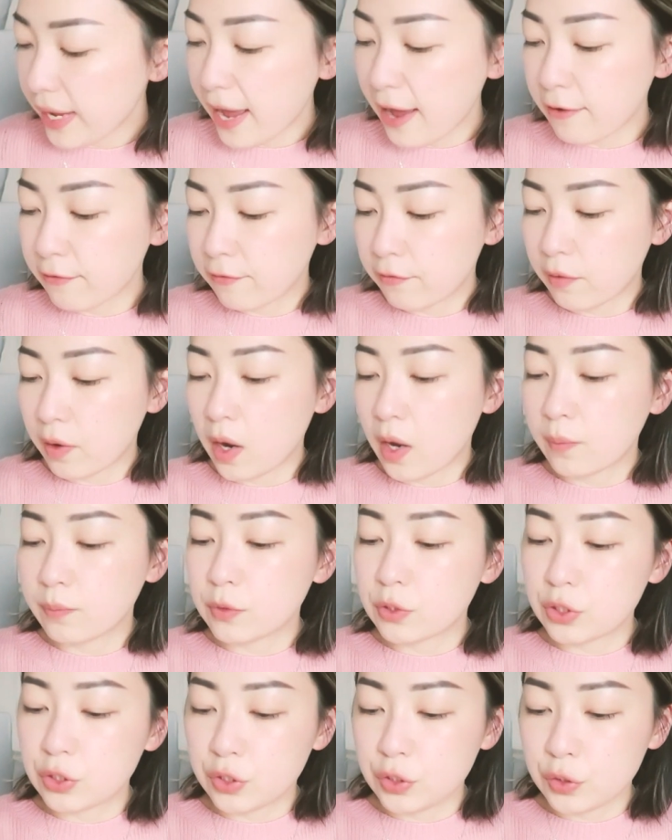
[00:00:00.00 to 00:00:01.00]
have from
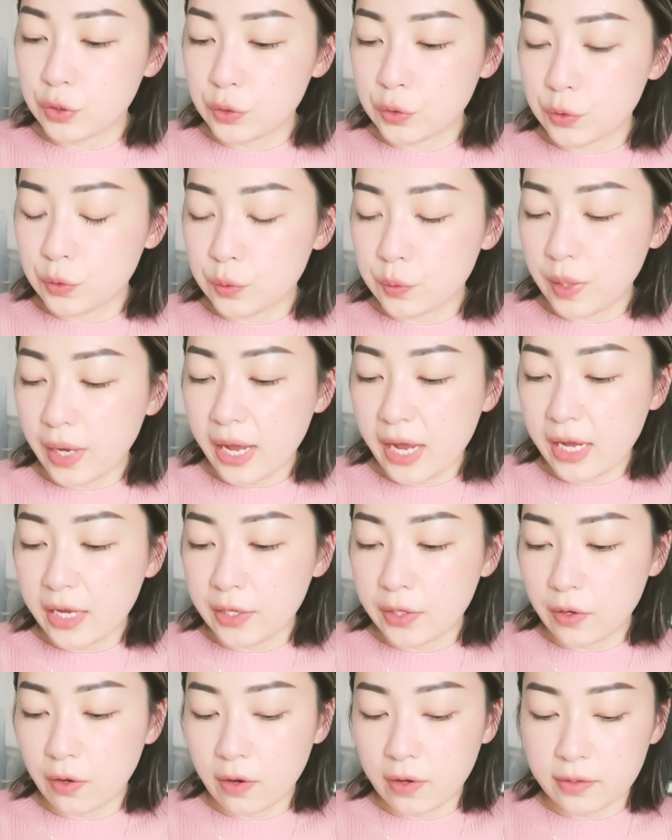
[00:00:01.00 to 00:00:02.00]

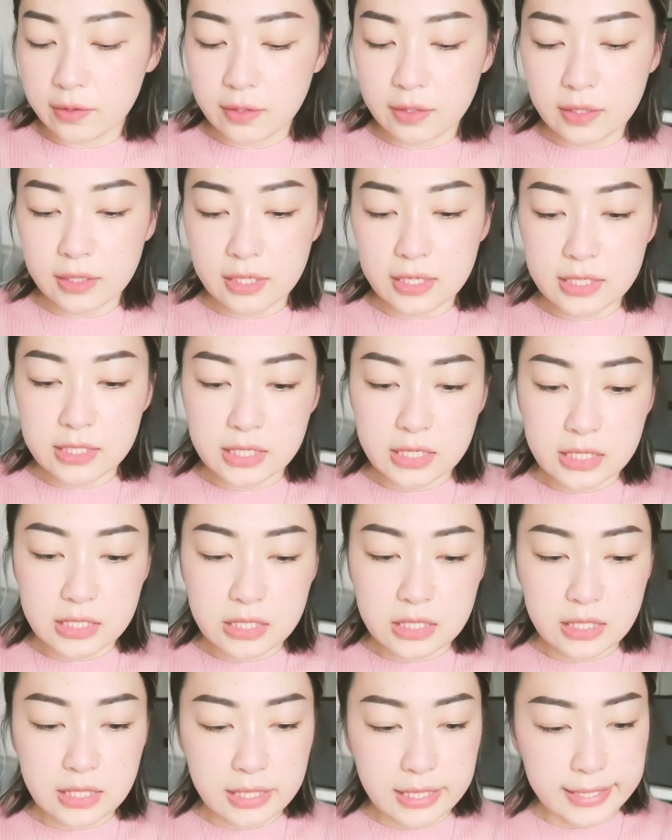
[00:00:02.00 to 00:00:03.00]
Su-A-Yeon. This
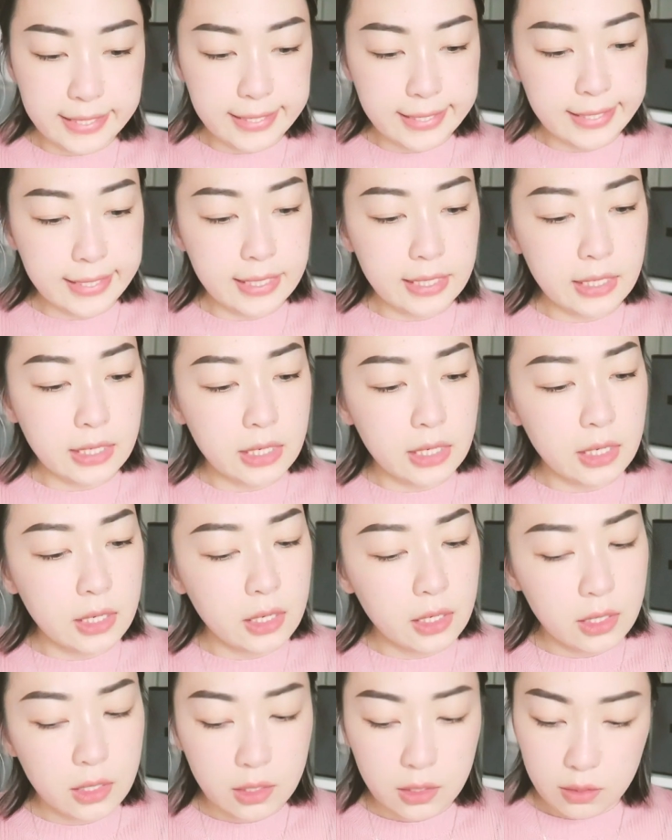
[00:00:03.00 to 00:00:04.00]
is the,
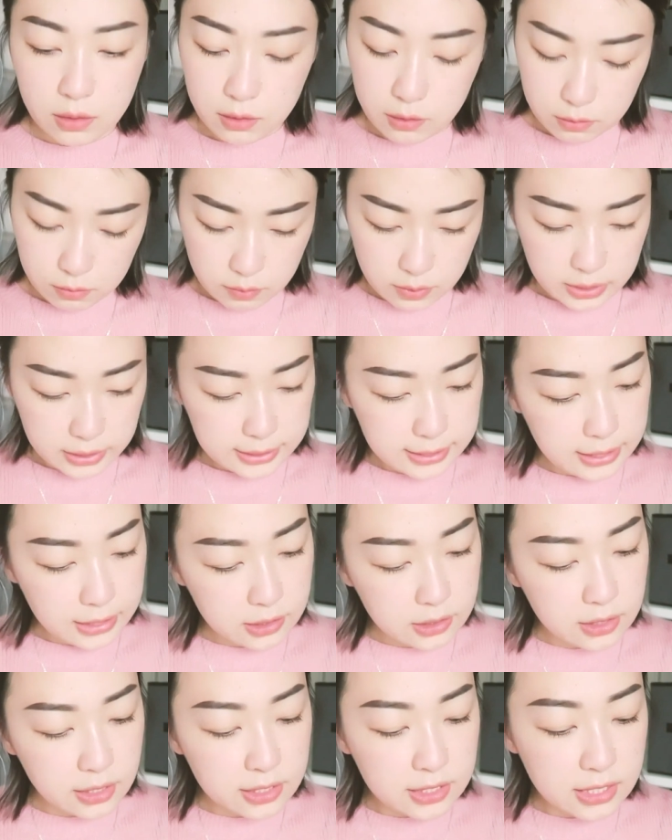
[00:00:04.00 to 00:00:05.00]
what is
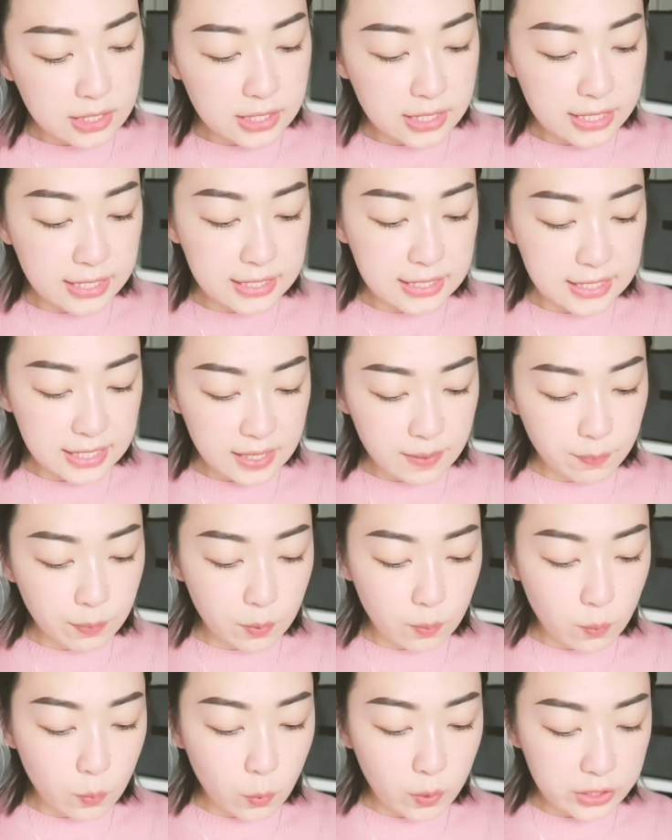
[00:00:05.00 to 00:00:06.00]
this? This is the
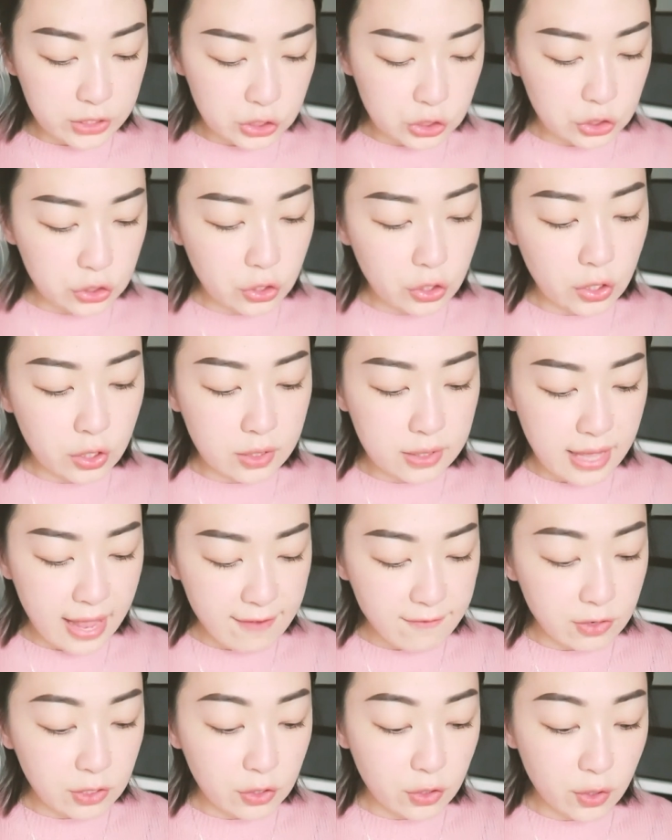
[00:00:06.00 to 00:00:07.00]
Deep Moisture
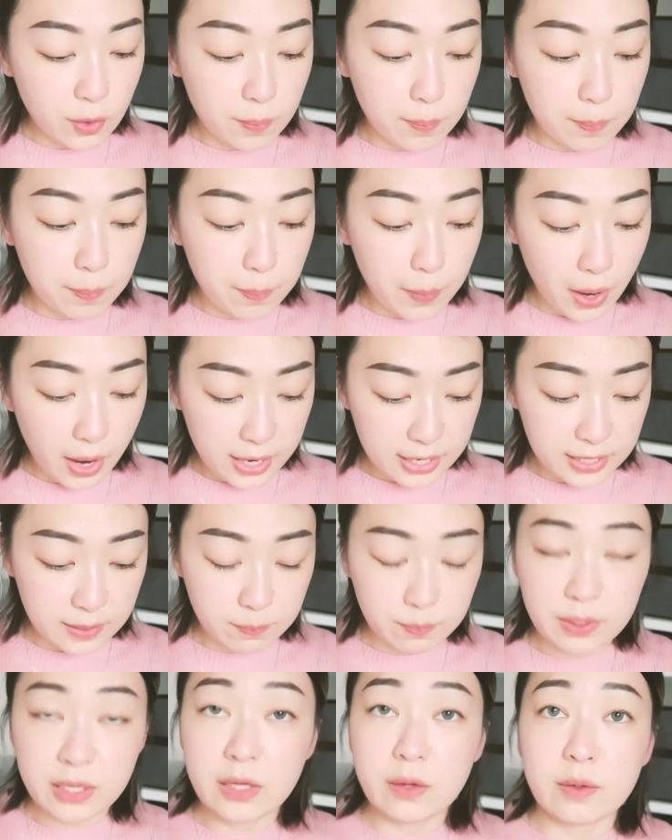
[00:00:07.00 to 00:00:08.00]
Lavender Body
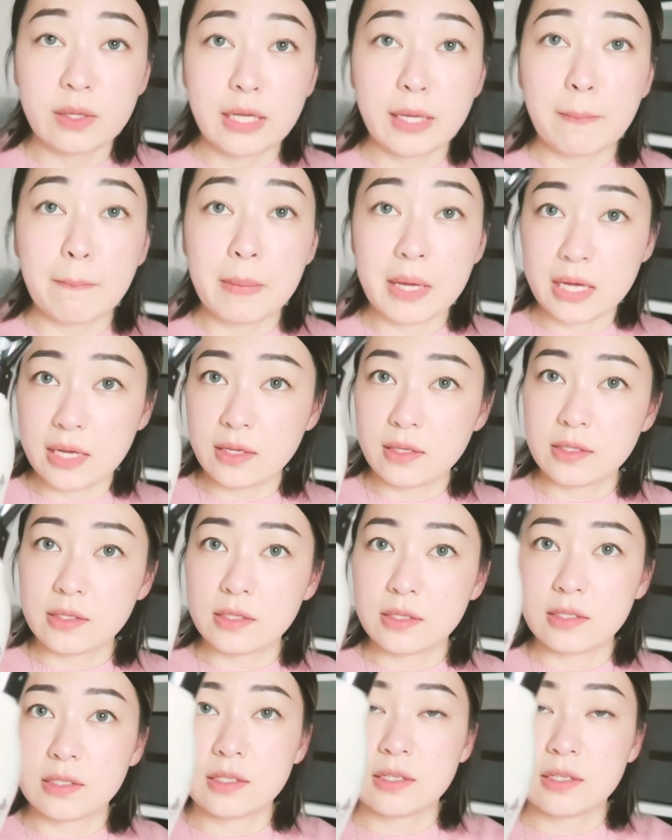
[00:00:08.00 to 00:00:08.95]
Peeling Mist.